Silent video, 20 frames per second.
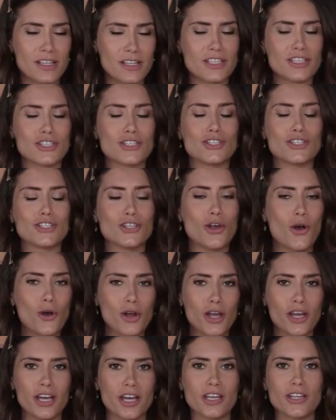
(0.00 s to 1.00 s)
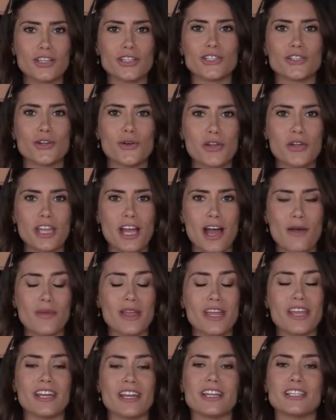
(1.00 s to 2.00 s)
It's so good, so
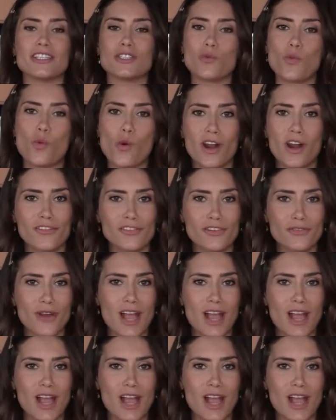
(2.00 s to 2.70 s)
yummy, and it's one of the